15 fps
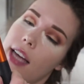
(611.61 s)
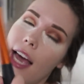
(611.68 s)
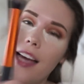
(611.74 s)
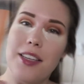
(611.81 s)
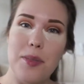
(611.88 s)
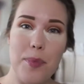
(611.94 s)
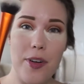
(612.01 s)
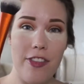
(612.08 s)

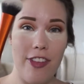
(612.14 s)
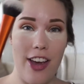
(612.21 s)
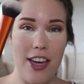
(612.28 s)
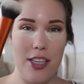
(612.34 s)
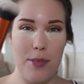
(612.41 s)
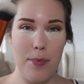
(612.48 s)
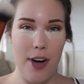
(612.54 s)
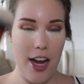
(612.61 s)
Expert
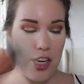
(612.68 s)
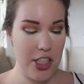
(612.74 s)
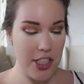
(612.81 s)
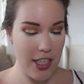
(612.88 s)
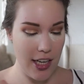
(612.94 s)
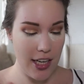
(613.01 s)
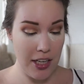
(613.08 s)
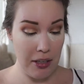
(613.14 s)
Face
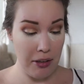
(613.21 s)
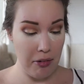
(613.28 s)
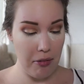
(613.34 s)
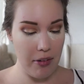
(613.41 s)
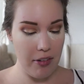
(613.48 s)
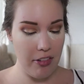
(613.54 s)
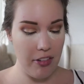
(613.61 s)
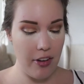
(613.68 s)
Brush. I didn't know
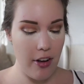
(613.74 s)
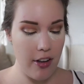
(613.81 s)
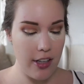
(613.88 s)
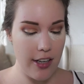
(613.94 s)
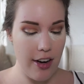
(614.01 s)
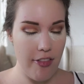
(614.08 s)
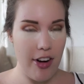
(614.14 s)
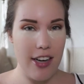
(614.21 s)
what it was
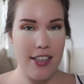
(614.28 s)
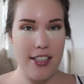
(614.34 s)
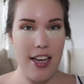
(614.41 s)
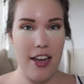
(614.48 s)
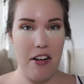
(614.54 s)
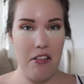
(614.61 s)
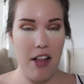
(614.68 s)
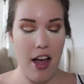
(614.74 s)
called. I never had to
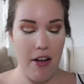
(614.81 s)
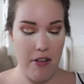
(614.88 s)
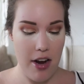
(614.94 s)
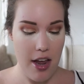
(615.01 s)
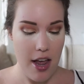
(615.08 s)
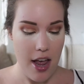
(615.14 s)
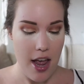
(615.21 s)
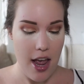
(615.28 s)
say it out loud.
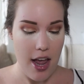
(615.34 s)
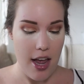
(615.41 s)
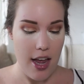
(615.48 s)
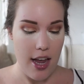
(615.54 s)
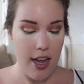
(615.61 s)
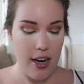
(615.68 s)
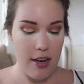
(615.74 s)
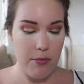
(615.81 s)

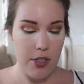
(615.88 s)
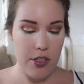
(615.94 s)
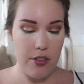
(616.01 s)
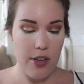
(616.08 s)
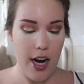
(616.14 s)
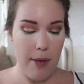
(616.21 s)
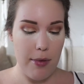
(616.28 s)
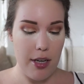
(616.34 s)
And I'm just
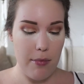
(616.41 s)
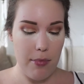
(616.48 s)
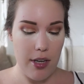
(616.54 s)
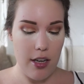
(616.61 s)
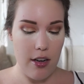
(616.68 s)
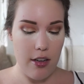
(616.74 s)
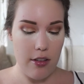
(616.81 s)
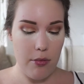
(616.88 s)
grabbing a
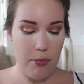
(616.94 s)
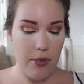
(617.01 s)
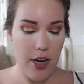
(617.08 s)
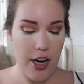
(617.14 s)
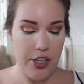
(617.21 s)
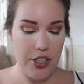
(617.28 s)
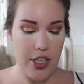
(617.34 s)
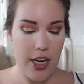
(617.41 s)
bit on the
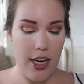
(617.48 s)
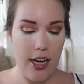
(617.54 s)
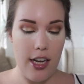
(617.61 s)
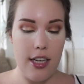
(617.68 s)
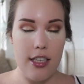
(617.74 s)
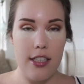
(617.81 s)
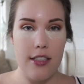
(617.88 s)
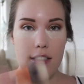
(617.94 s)
brush
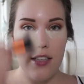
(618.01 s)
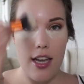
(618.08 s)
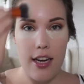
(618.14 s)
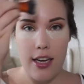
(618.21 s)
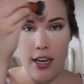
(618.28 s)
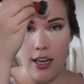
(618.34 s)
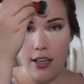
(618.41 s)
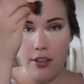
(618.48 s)
and
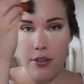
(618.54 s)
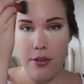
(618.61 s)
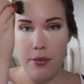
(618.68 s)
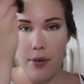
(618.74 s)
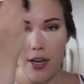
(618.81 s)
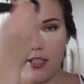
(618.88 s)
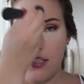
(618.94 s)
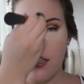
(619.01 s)
setting the
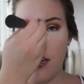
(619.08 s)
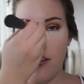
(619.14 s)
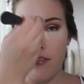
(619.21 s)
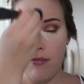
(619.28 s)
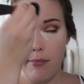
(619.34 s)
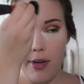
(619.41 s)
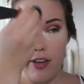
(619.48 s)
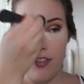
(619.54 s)
rest
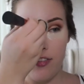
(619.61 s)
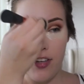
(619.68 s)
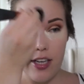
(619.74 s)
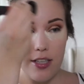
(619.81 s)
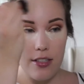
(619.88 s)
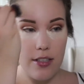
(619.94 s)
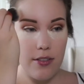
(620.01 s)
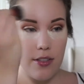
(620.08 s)
of my
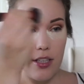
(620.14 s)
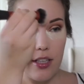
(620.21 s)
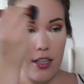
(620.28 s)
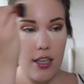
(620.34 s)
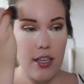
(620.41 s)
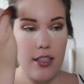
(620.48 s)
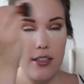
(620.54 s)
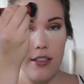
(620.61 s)
face using
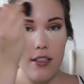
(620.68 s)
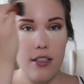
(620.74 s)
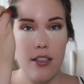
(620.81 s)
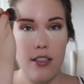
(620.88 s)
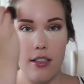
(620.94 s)
this.